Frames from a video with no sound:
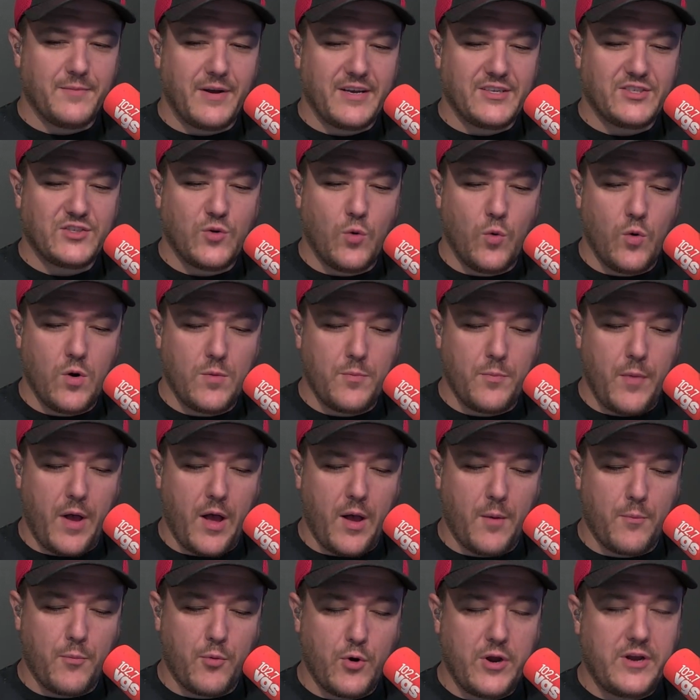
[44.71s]
score
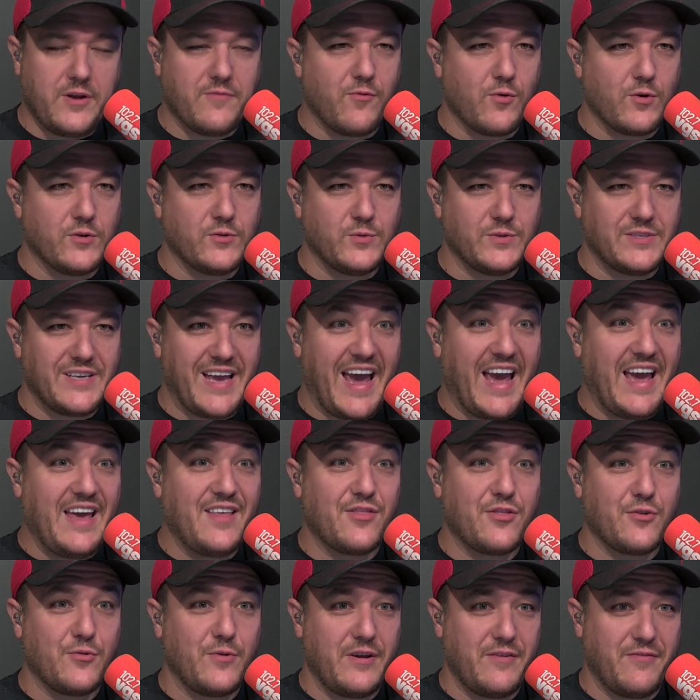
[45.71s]
pre-divorce was
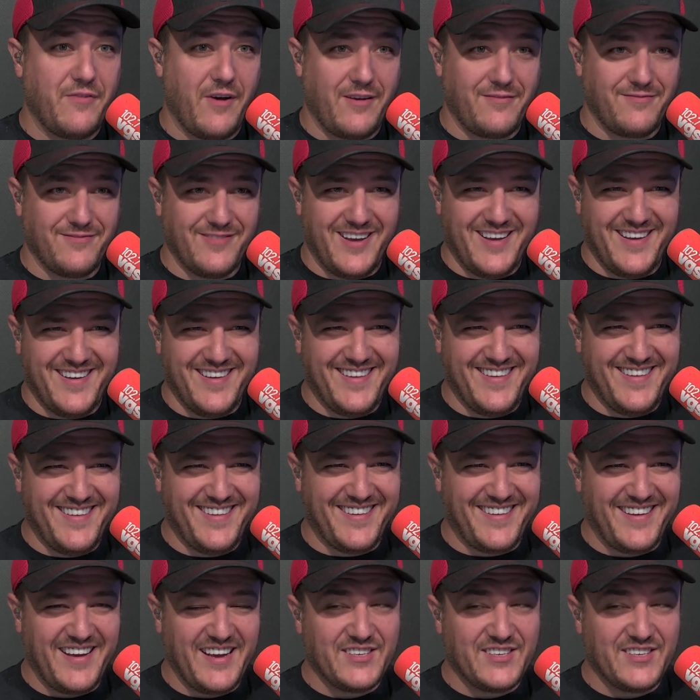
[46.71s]
835. Mm-hmm.